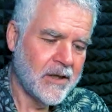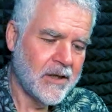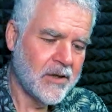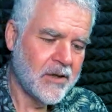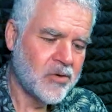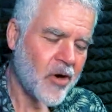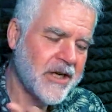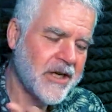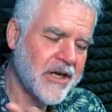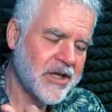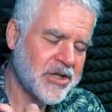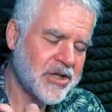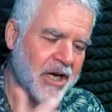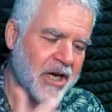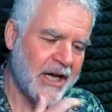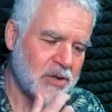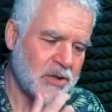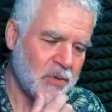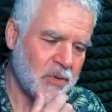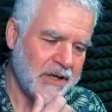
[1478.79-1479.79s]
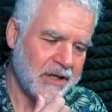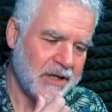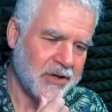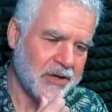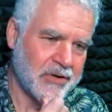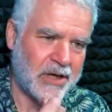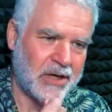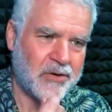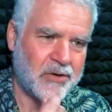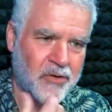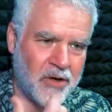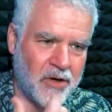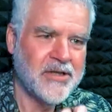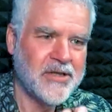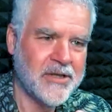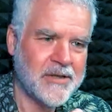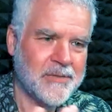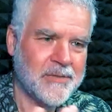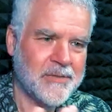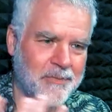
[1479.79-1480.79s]
trying to change when you're in
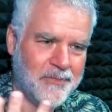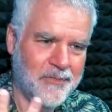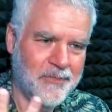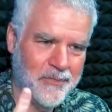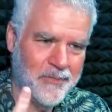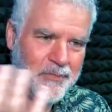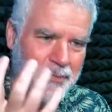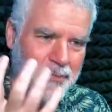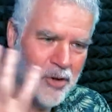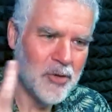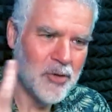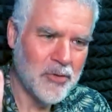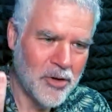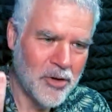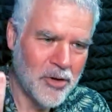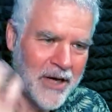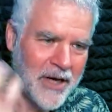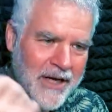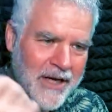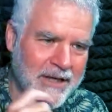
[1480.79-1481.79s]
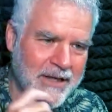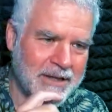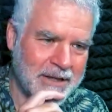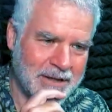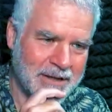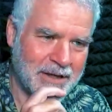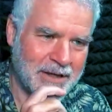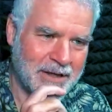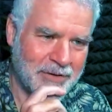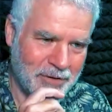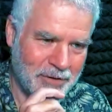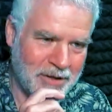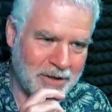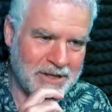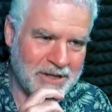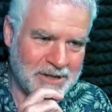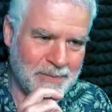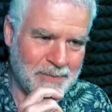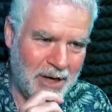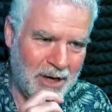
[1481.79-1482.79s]
crisis, you you get into
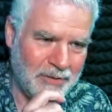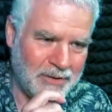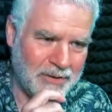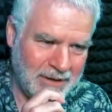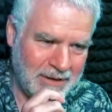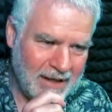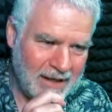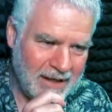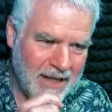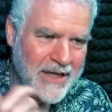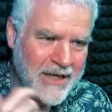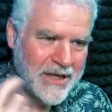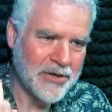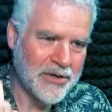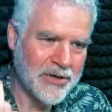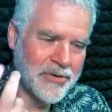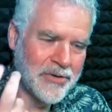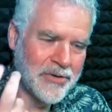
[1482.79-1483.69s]
crisis mode, yeah. and then you